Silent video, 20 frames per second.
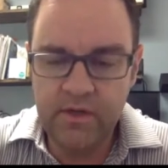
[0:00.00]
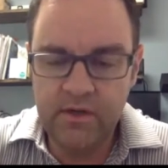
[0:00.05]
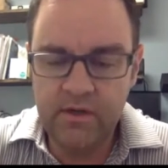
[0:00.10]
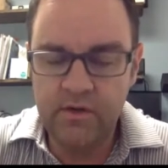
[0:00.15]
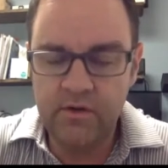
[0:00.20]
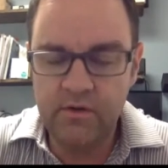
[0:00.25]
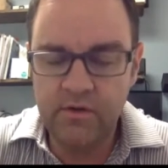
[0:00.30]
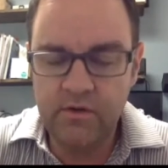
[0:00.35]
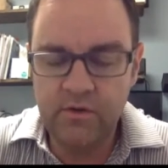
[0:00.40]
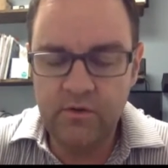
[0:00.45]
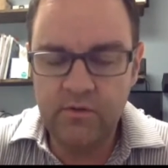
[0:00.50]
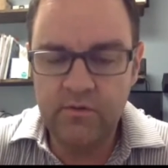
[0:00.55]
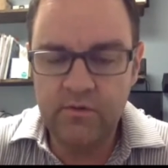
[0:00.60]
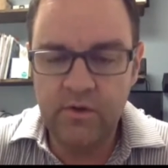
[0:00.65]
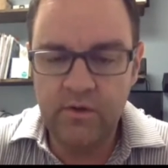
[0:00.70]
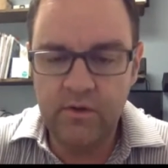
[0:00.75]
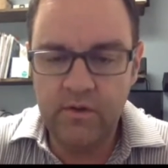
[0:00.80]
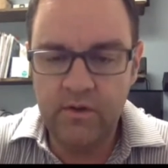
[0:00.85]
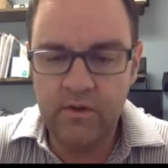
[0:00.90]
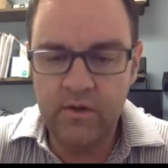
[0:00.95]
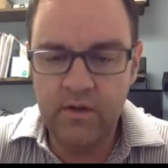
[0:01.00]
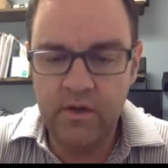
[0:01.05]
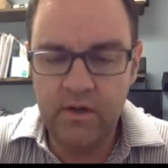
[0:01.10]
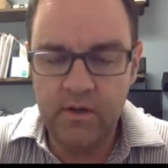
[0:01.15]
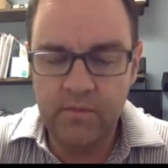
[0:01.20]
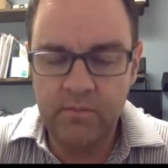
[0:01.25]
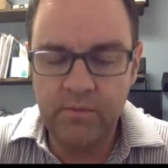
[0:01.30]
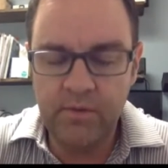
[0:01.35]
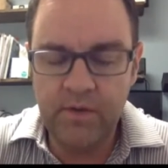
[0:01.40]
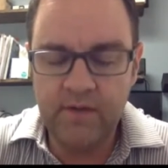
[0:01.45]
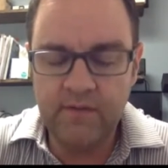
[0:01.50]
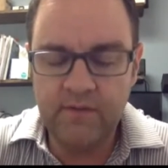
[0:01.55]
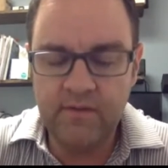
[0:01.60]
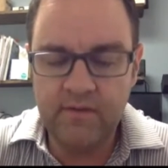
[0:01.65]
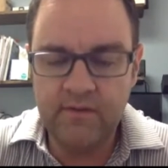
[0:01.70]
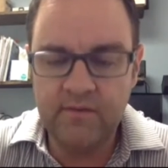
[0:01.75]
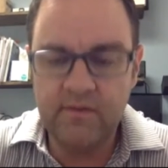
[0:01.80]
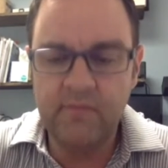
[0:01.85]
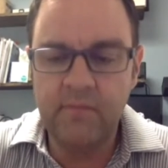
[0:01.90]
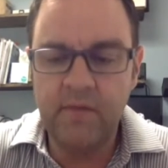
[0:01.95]
use the
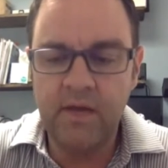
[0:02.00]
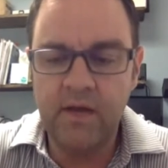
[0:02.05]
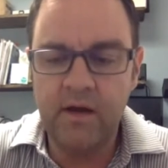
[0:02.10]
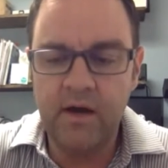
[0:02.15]
process in my